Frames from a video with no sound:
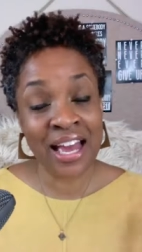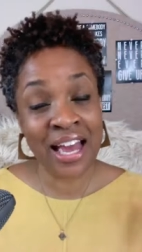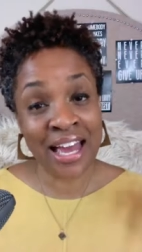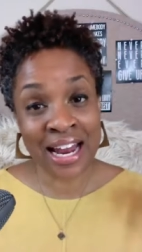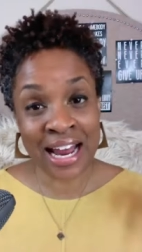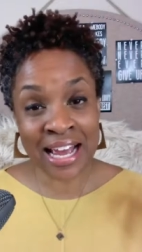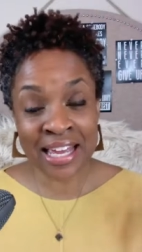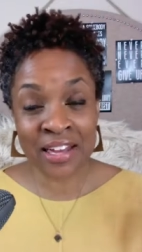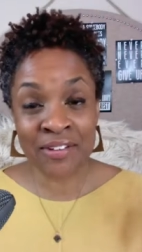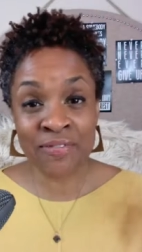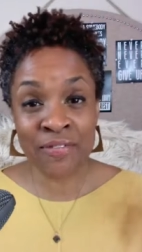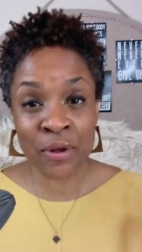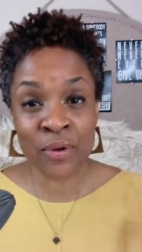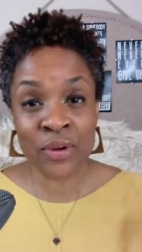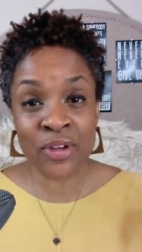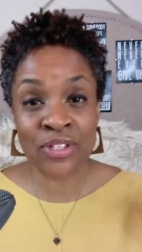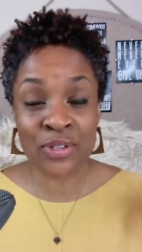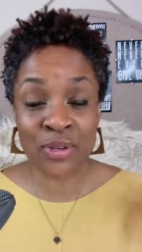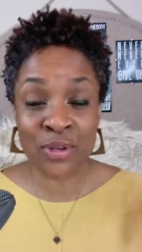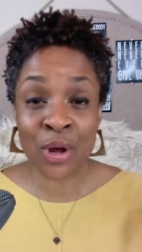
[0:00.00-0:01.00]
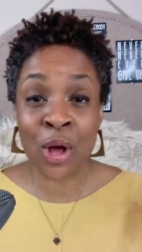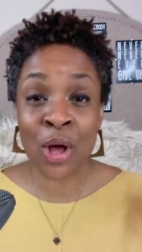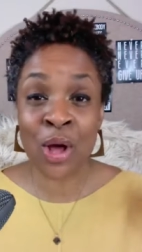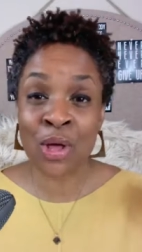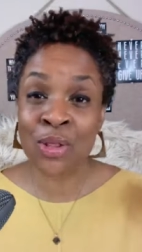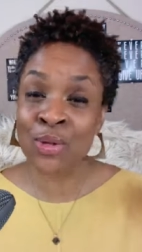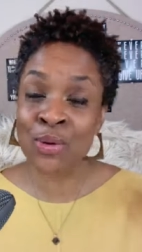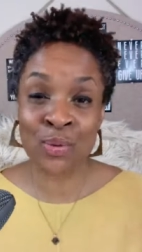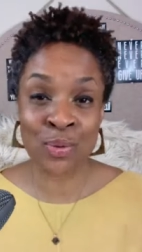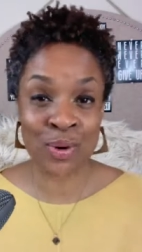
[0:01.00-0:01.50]
And I get focused on
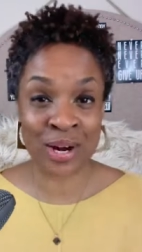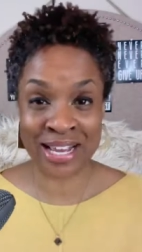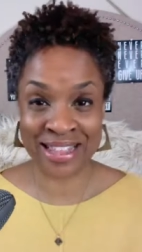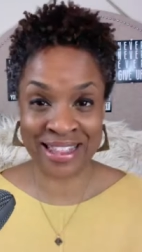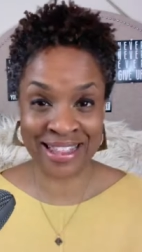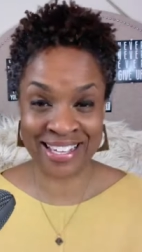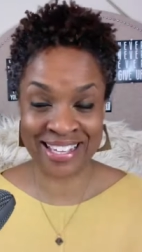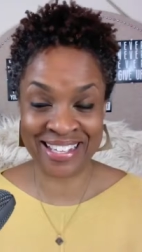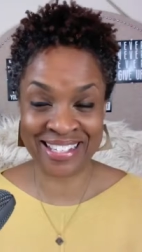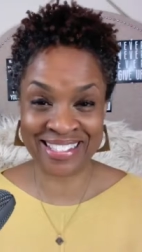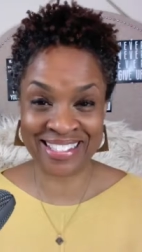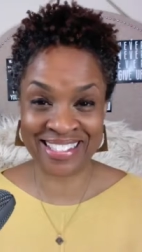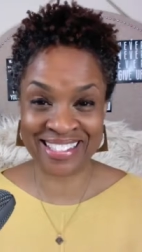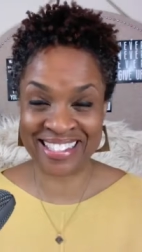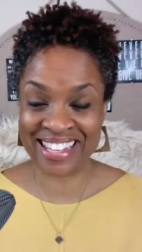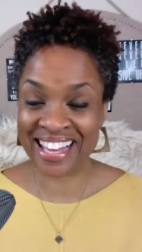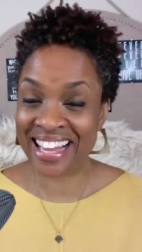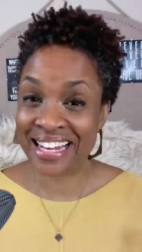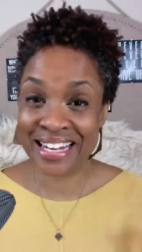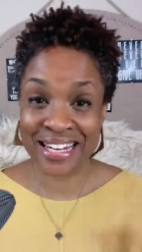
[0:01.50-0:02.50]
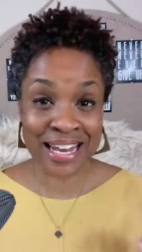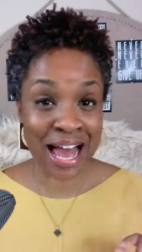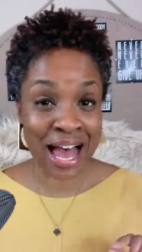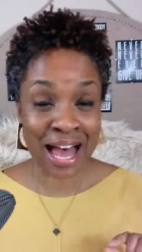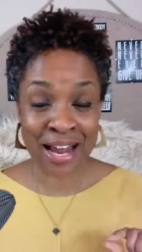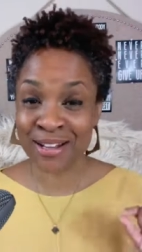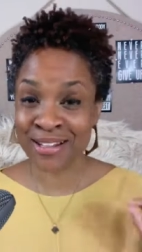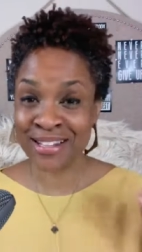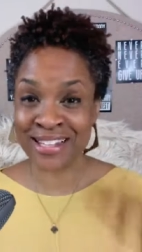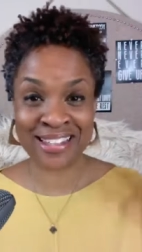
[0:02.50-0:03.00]
all the right things,
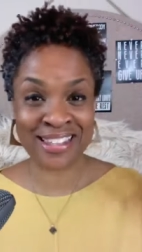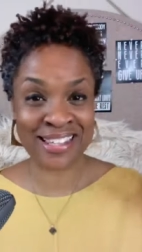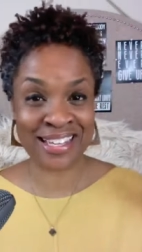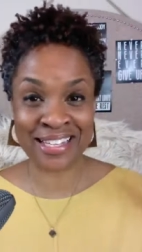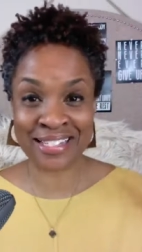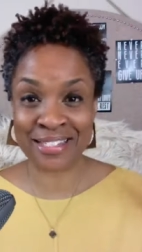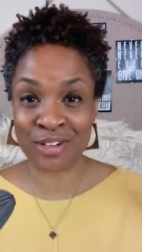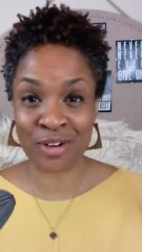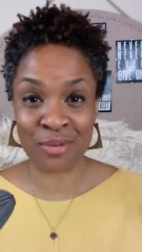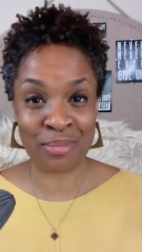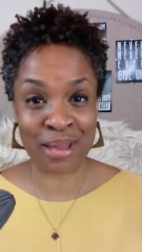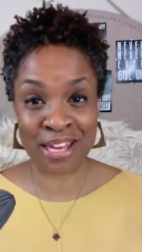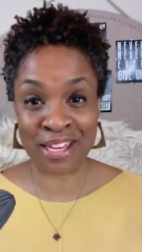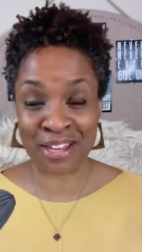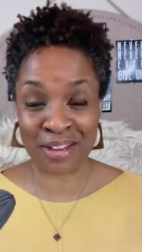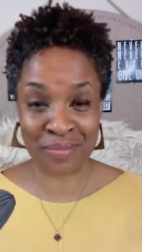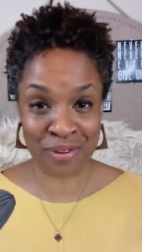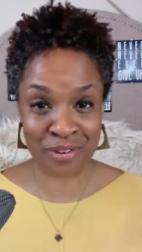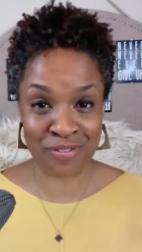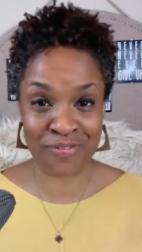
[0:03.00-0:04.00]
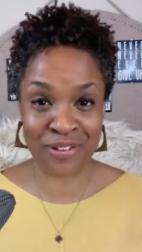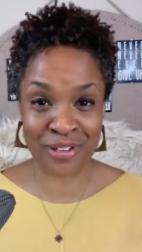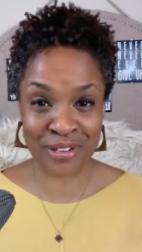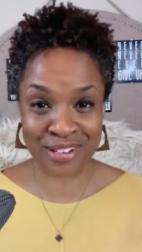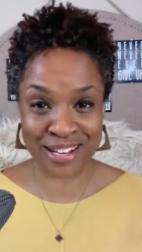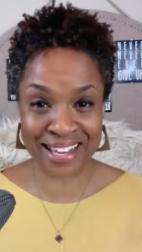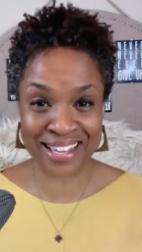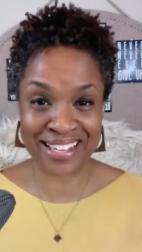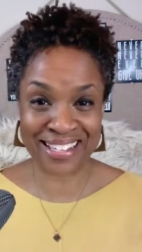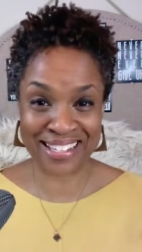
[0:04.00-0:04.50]
not on the things that are making me
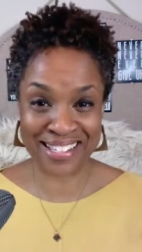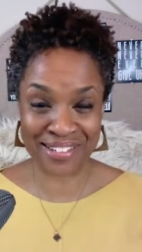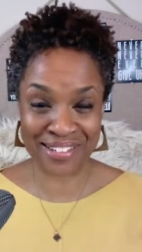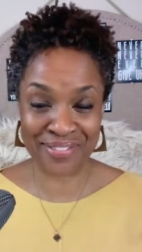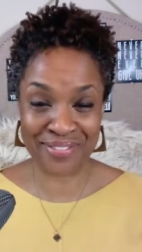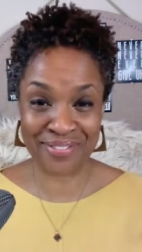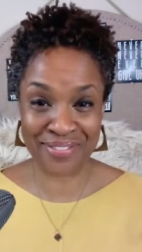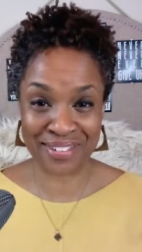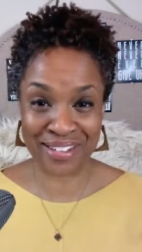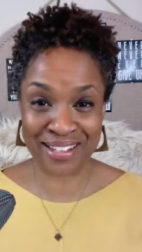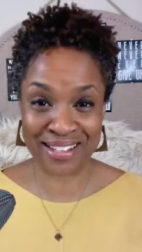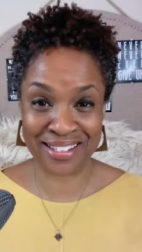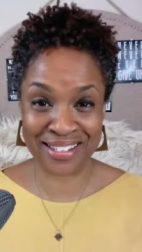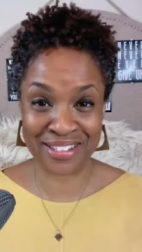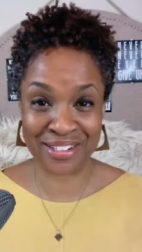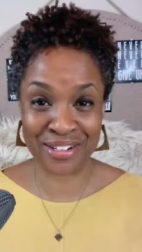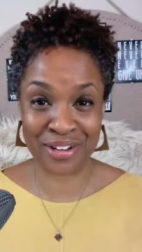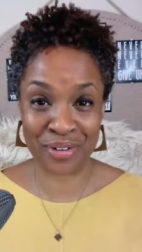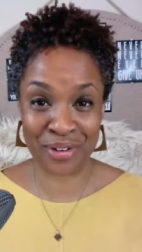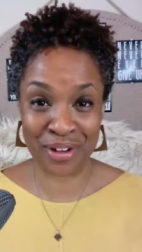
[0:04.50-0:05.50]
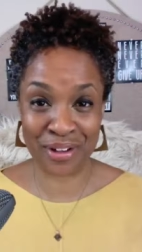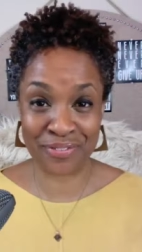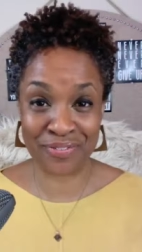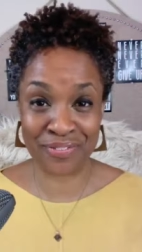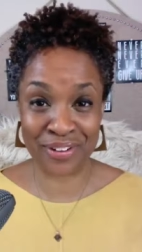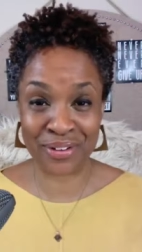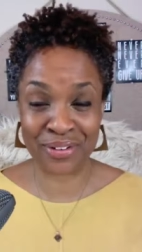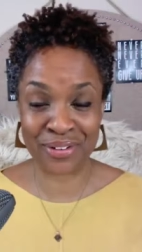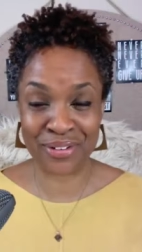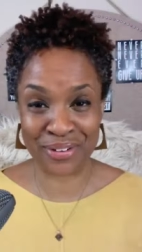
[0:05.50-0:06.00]
feel like a, def- uh, you know, a
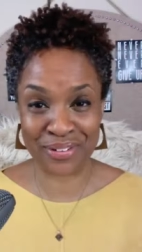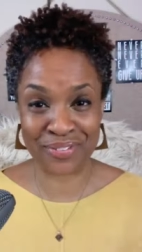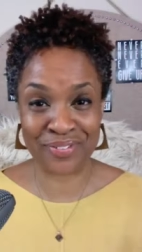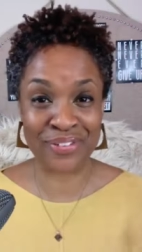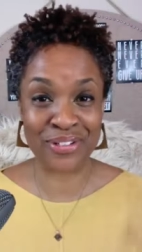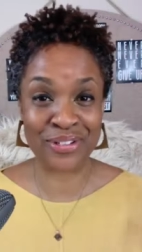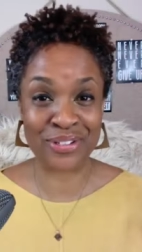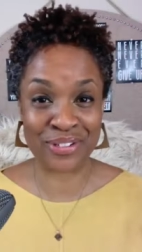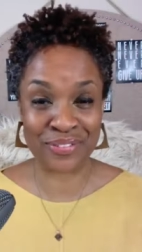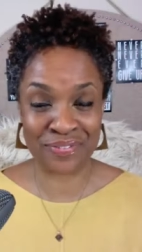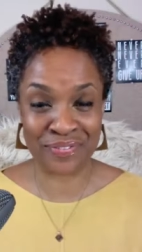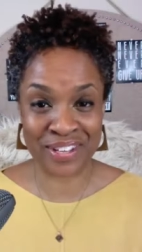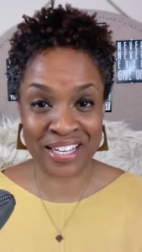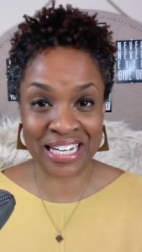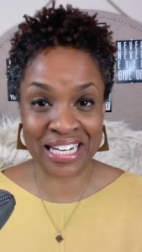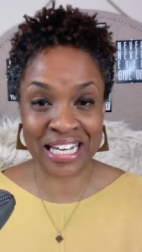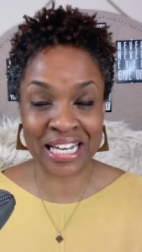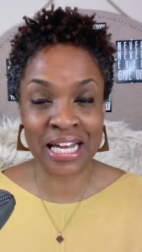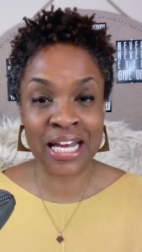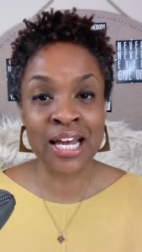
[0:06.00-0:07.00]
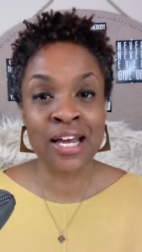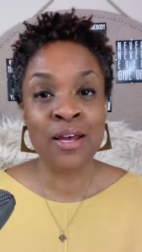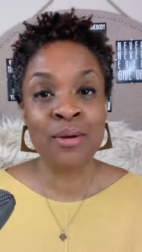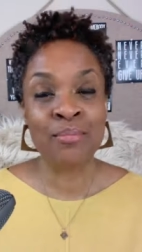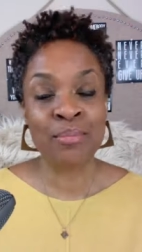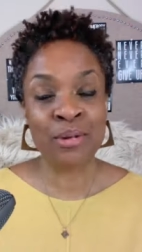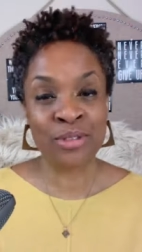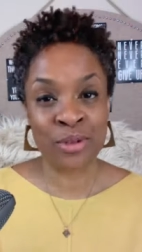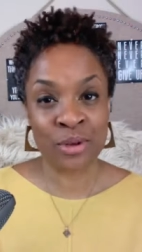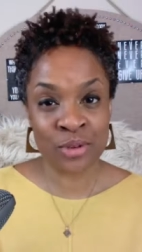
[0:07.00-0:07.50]
failure and feel defeated,
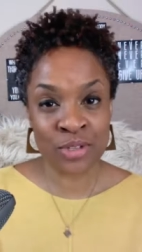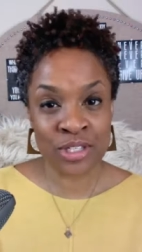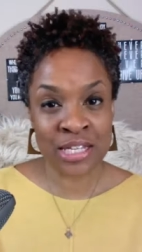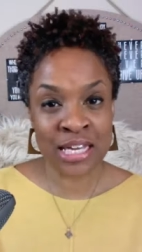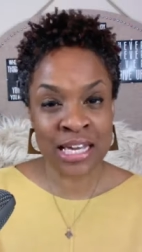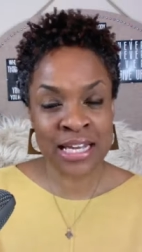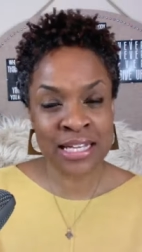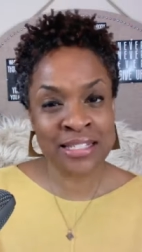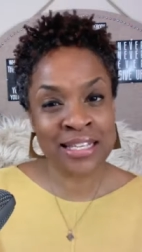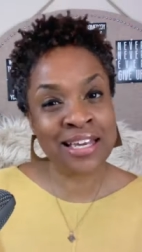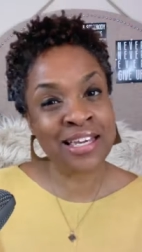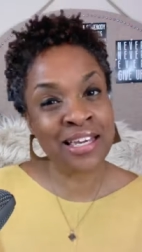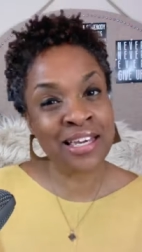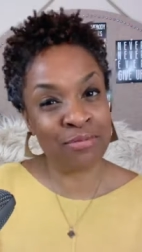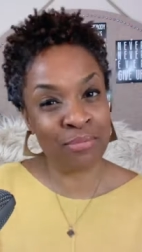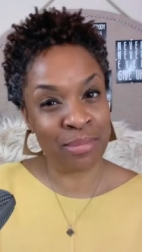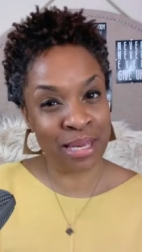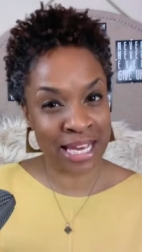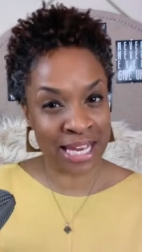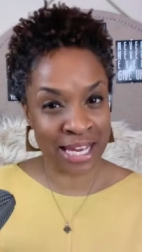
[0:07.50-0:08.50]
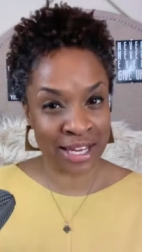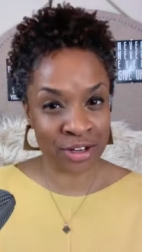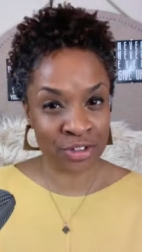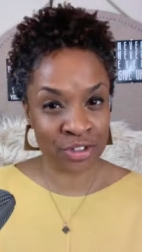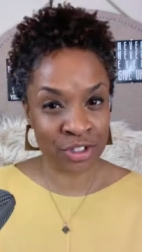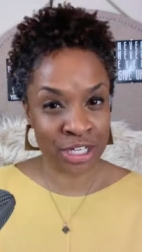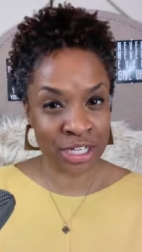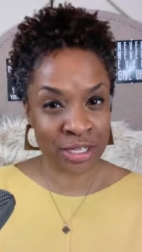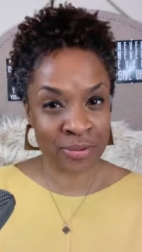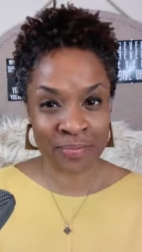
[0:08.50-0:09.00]
but those things that give me
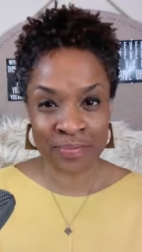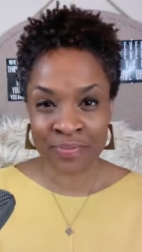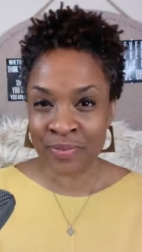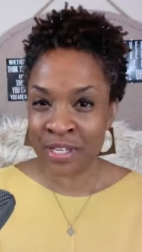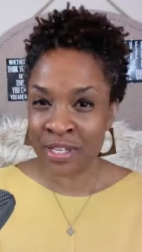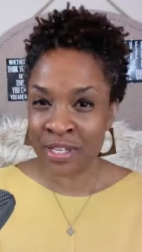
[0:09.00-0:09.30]
energy,